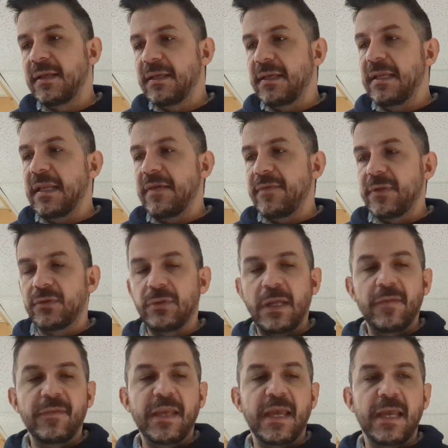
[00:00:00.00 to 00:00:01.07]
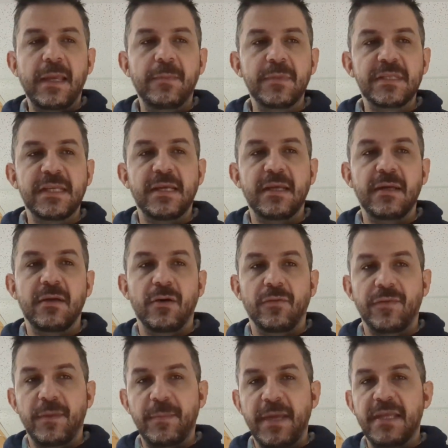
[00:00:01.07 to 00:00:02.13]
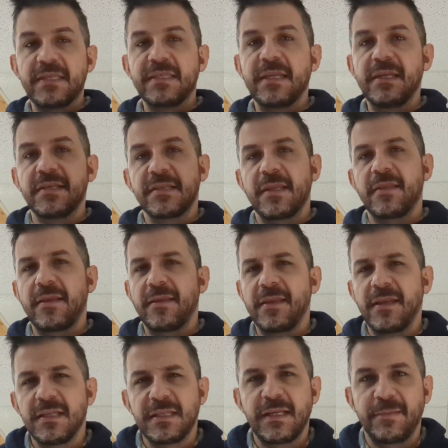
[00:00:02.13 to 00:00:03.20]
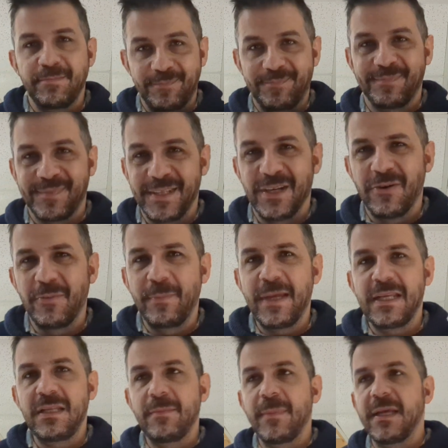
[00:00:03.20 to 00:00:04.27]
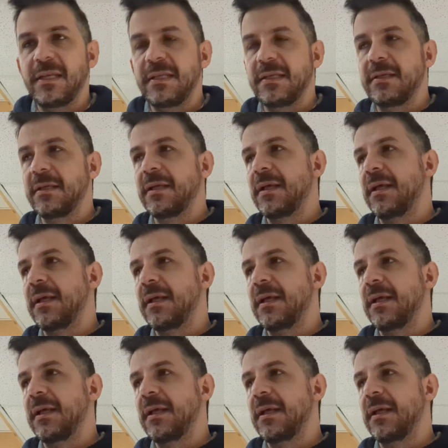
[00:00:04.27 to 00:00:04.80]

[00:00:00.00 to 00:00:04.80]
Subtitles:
11, 12 games of the main series, and then there is many